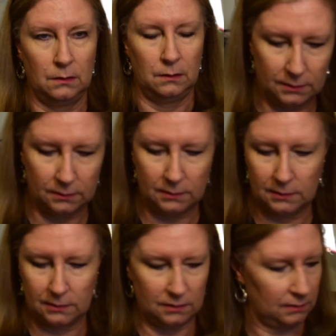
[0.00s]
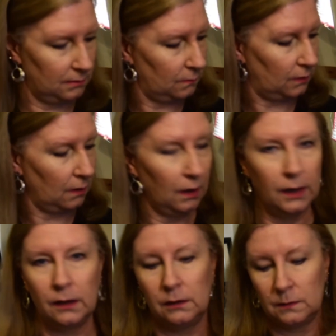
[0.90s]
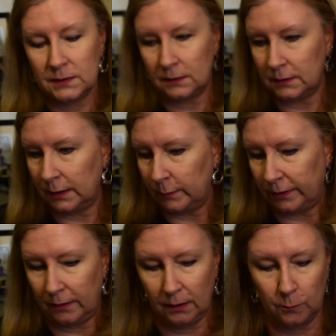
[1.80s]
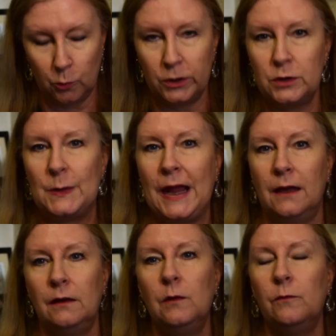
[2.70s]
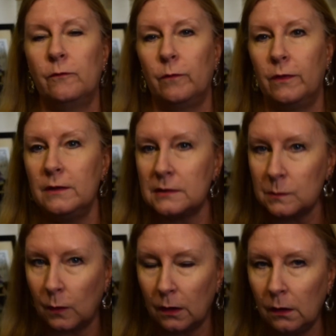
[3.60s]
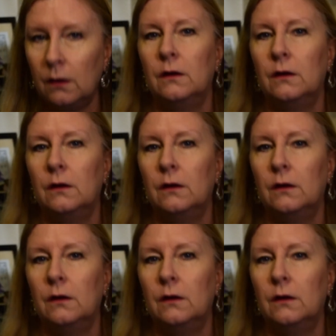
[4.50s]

Since we are getting close on time, I think I'm going to end this one